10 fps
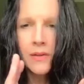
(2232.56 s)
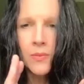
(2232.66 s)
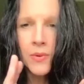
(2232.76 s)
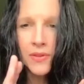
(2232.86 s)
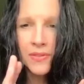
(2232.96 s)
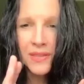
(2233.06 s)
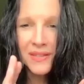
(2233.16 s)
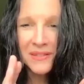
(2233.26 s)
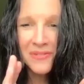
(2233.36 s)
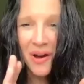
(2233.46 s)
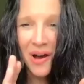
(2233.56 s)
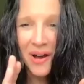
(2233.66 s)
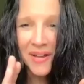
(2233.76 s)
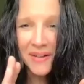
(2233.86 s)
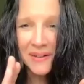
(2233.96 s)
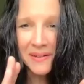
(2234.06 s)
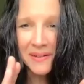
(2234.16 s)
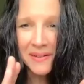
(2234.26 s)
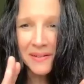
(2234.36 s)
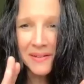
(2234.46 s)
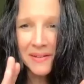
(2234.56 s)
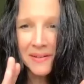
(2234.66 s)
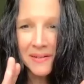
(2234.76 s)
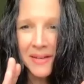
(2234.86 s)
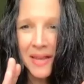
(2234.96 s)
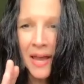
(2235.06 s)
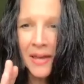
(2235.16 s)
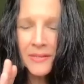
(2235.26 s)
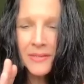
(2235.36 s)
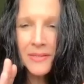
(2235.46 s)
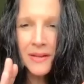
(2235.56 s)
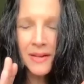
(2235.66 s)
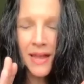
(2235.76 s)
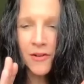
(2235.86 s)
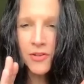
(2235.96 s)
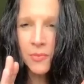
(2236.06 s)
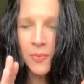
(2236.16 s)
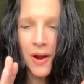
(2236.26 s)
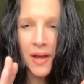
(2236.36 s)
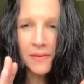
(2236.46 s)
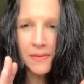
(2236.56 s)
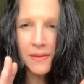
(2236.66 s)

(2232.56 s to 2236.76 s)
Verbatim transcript: with the divine. Yes, allow your breath.